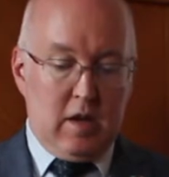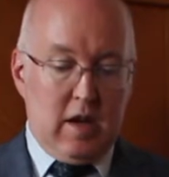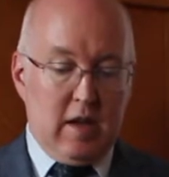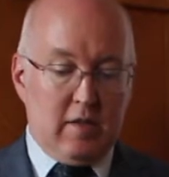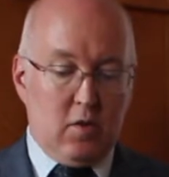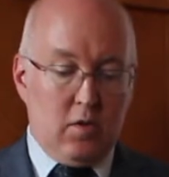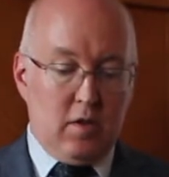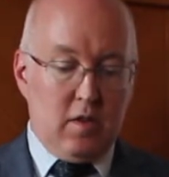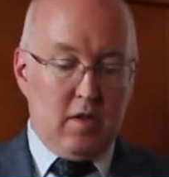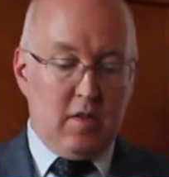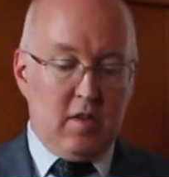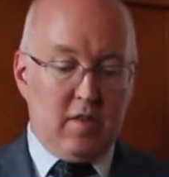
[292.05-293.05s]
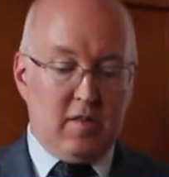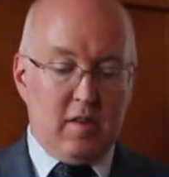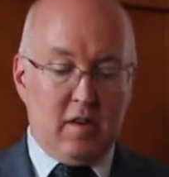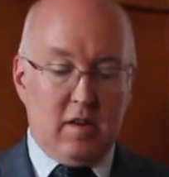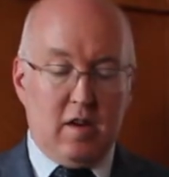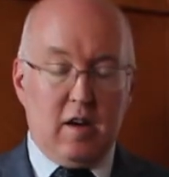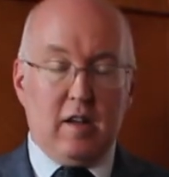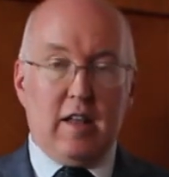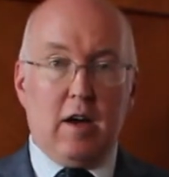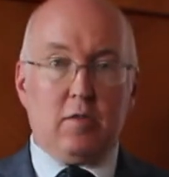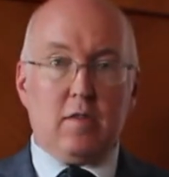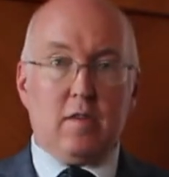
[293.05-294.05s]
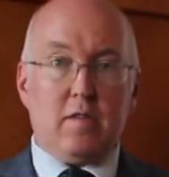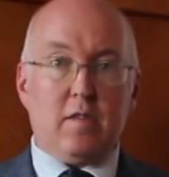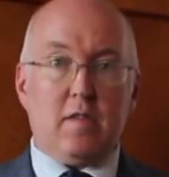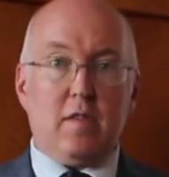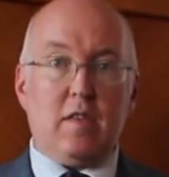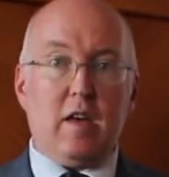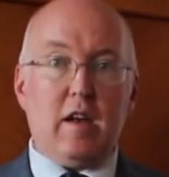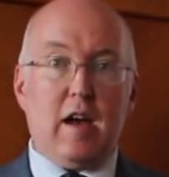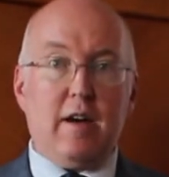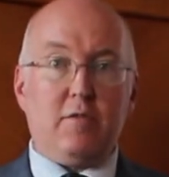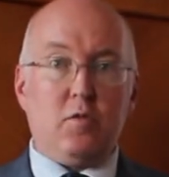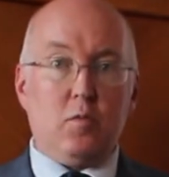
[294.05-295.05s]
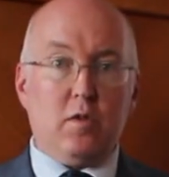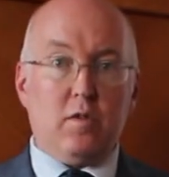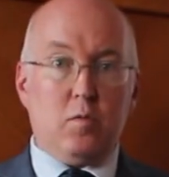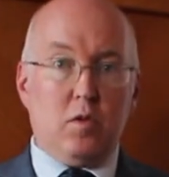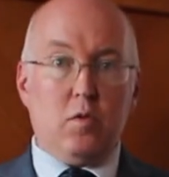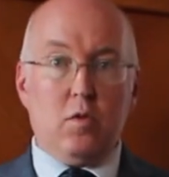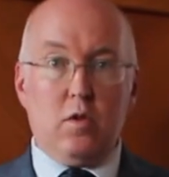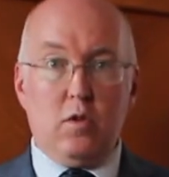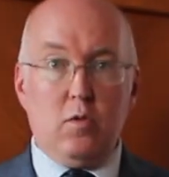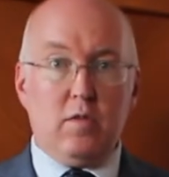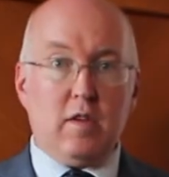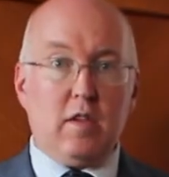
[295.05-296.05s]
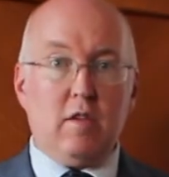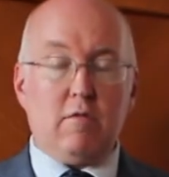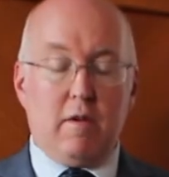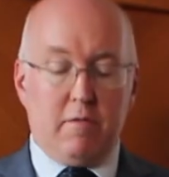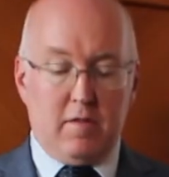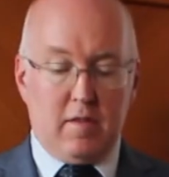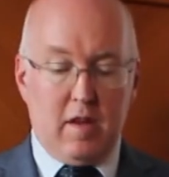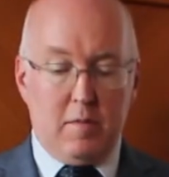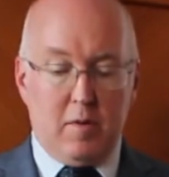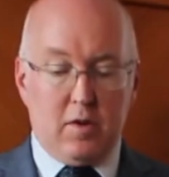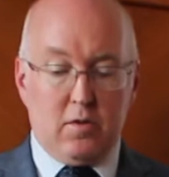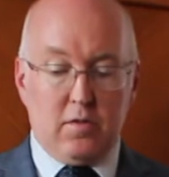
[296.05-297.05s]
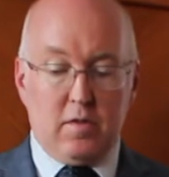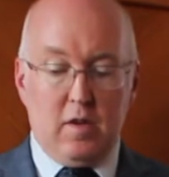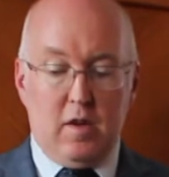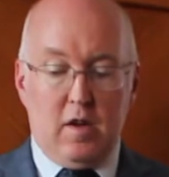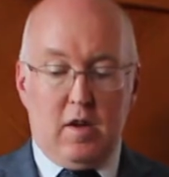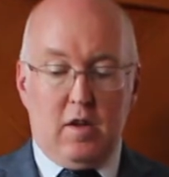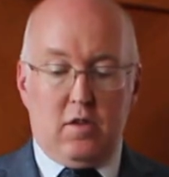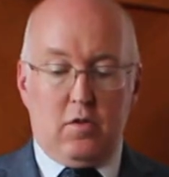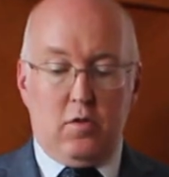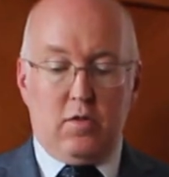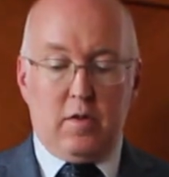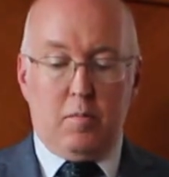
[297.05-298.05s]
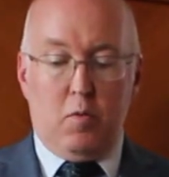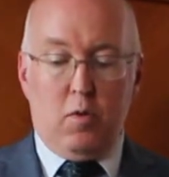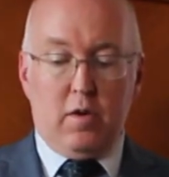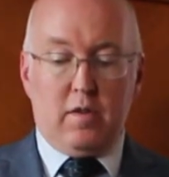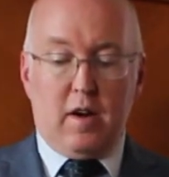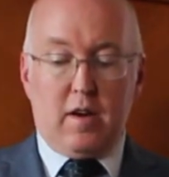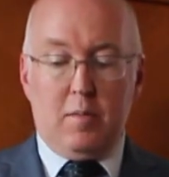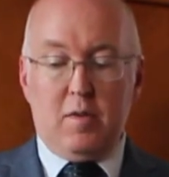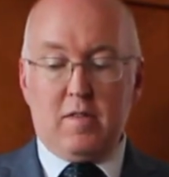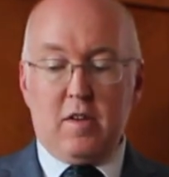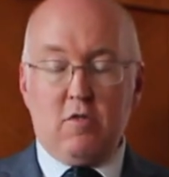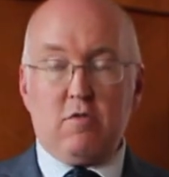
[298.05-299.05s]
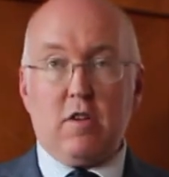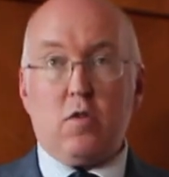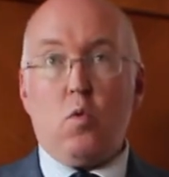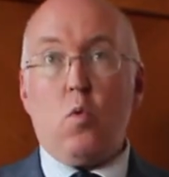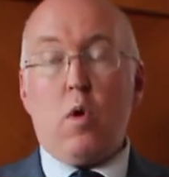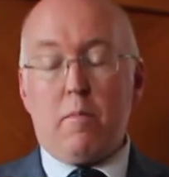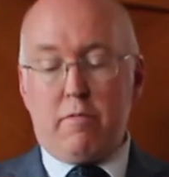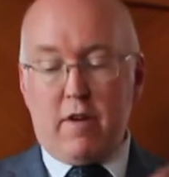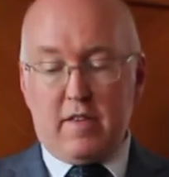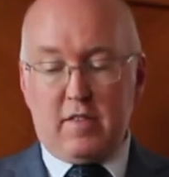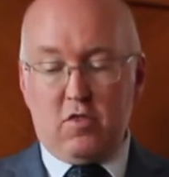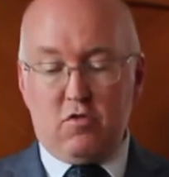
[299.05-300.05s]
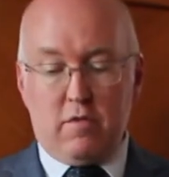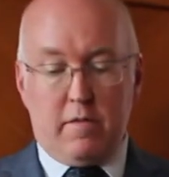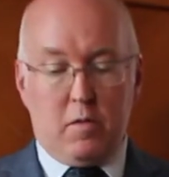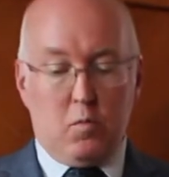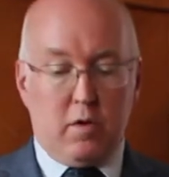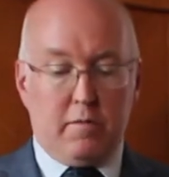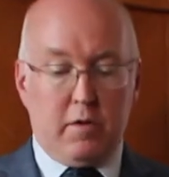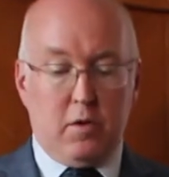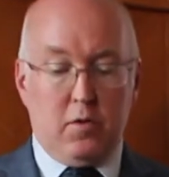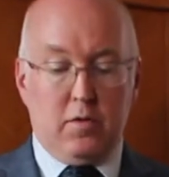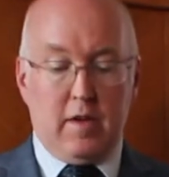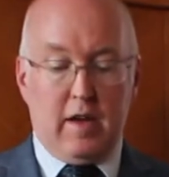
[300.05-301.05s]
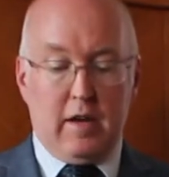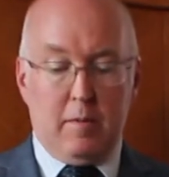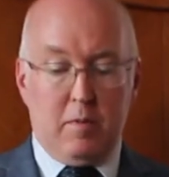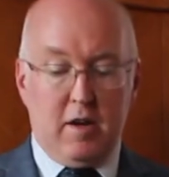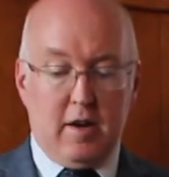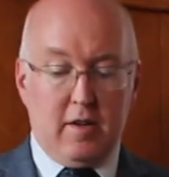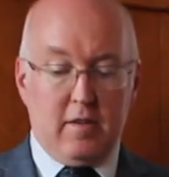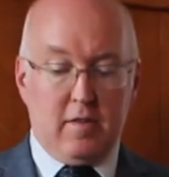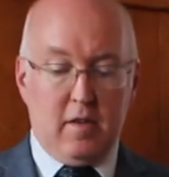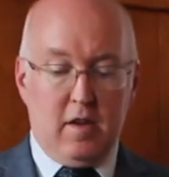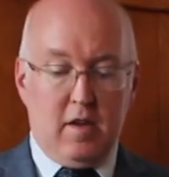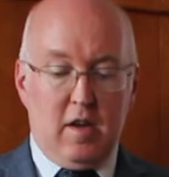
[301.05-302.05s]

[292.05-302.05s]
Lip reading: And so this allows us then afterwards, with using these reference data models, to support document-centric or process-driven workflows and APIs.